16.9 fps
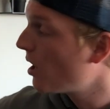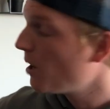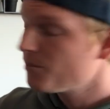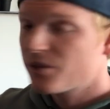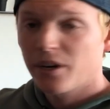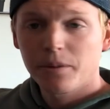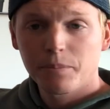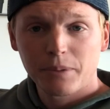
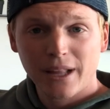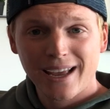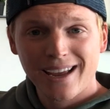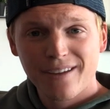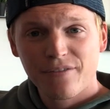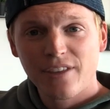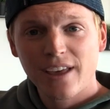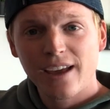comes into
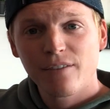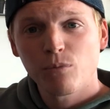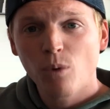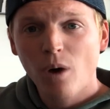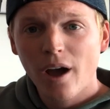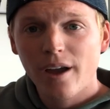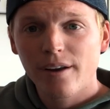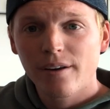play if they have
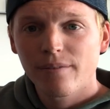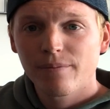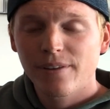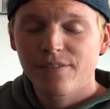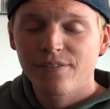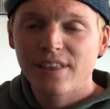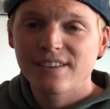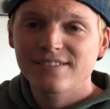what?
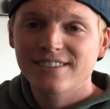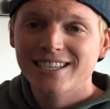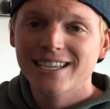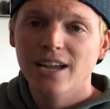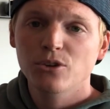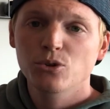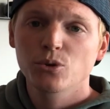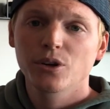If they
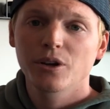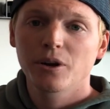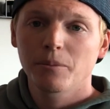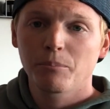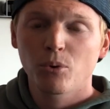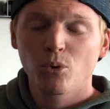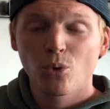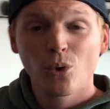scheduled an
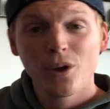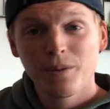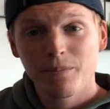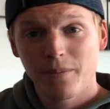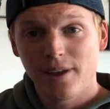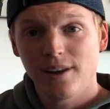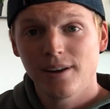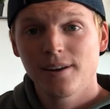
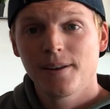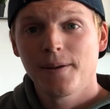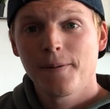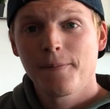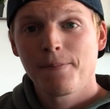appointment